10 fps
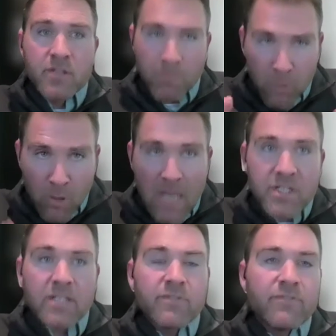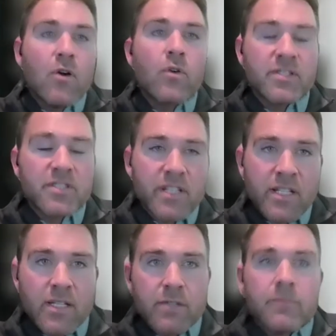the project focused
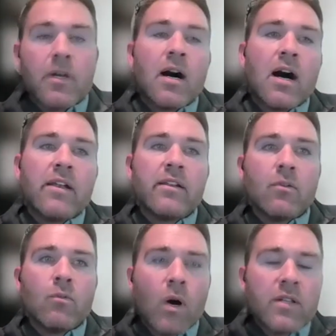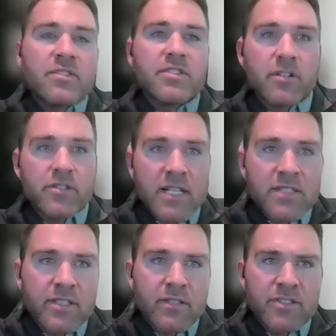in on what
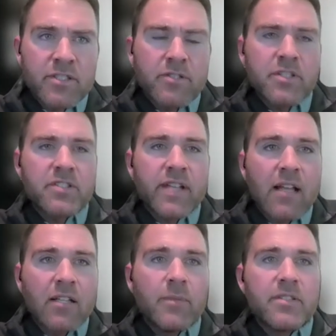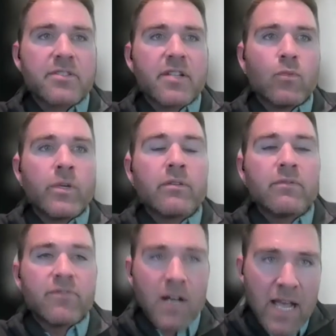synergistic elements that we
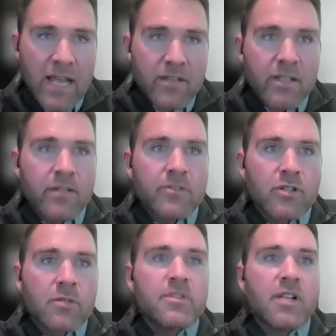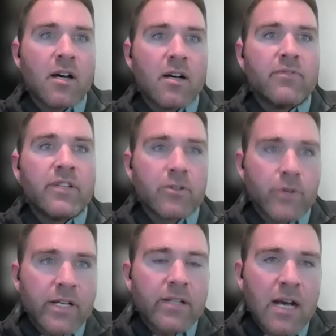could find in terms of
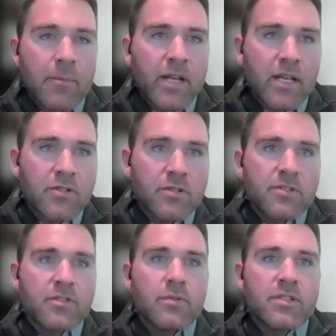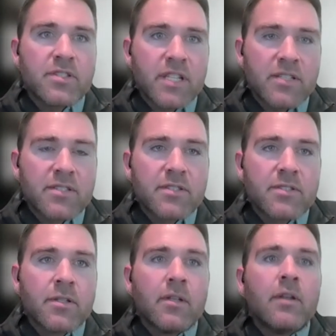ingredient combinations to assist